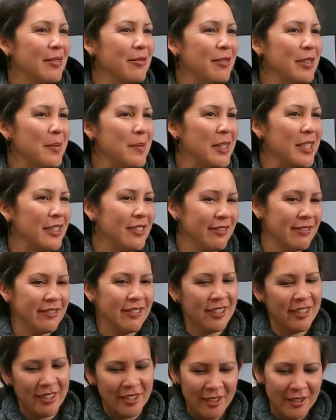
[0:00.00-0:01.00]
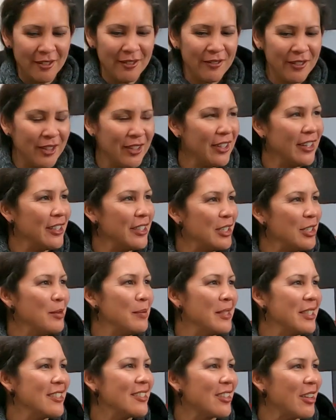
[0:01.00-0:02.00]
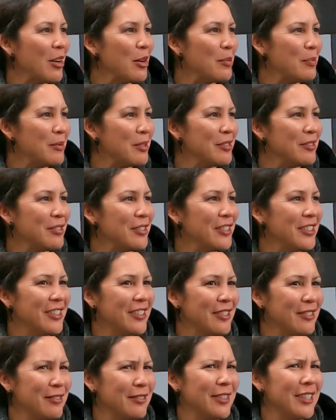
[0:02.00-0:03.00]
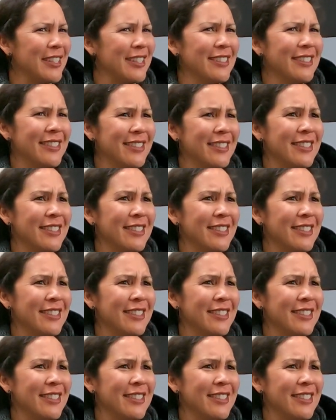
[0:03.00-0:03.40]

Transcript: from a full-on human scope of what